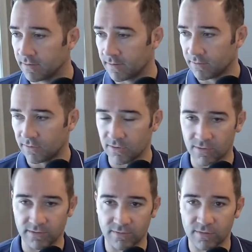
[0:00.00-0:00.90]

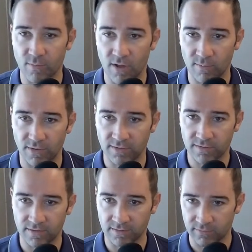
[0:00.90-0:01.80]
series of small
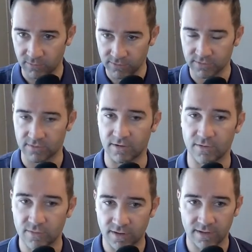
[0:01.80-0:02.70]
businesses. And we're just the
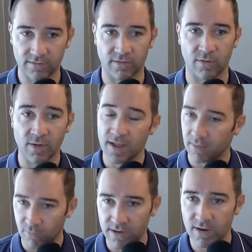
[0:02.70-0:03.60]
nucleus. So
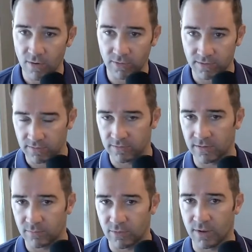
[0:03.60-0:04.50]
we know this is an
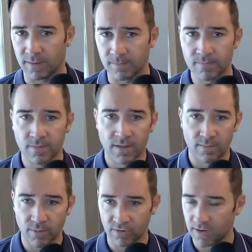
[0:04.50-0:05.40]
employee,
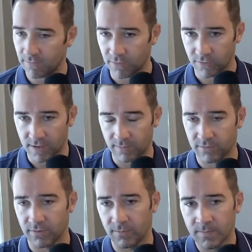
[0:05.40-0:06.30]
part-time, full-time.
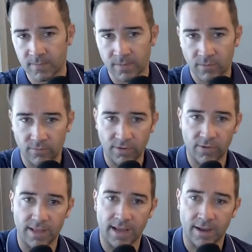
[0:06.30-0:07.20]
So
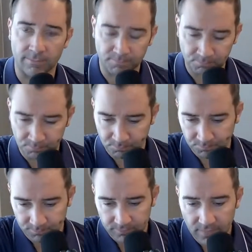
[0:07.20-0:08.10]
figuring that out.
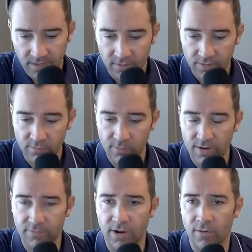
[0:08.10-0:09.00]
The other thing we want
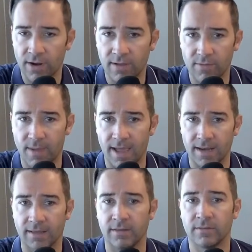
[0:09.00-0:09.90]
to figure out right off the bat
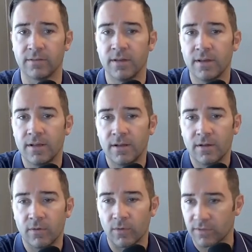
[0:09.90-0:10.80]
is
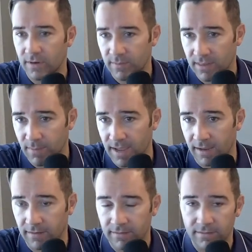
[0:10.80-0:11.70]
what's going to be the
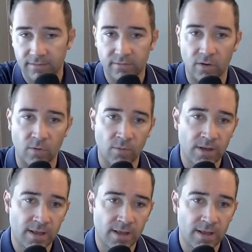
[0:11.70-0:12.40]
pay. So